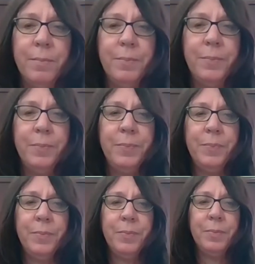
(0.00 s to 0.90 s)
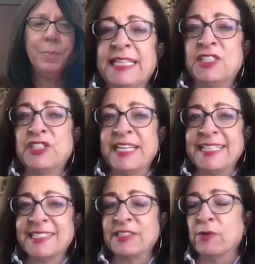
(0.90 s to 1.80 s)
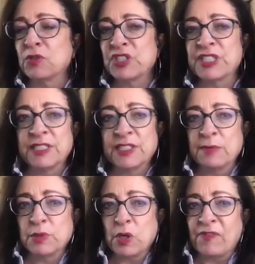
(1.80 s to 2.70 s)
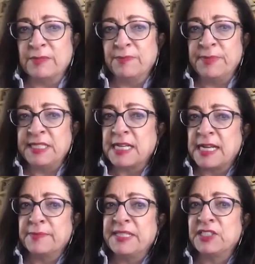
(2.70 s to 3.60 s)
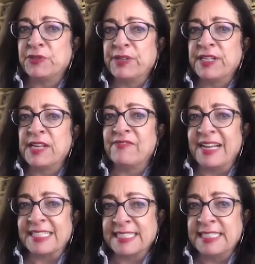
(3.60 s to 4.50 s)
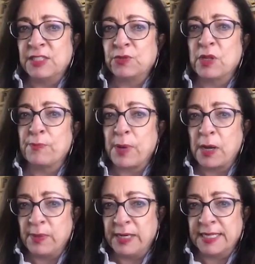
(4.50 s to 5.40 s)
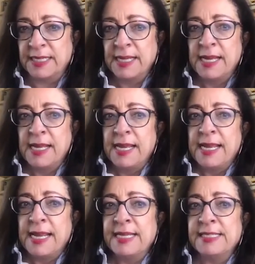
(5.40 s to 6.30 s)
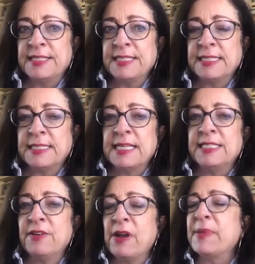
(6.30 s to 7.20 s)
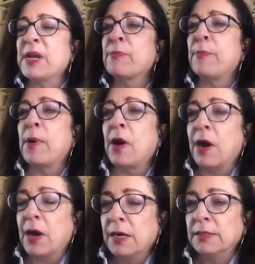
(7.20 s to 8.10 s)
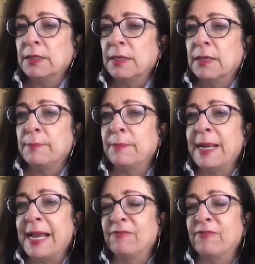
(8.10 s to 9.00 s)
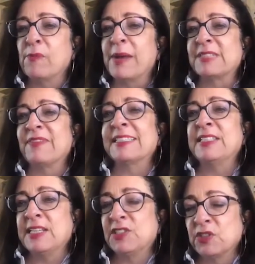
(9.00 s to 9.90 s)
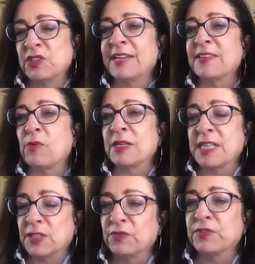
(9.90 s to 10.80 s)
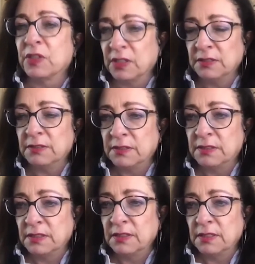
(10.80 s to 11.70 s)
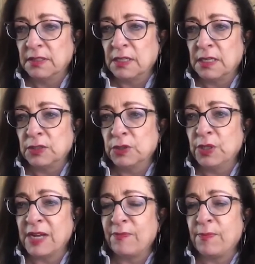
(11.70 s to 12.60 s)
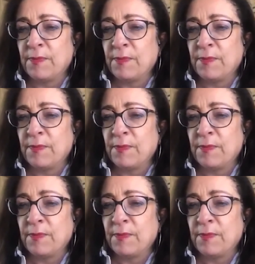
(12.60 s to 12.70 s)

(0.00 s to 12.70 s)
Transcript: It appears that each state has their own systems of administering their vaccines to the public. Is there a bigger plan for mass vaccinations like the ones that you've done? Do you have?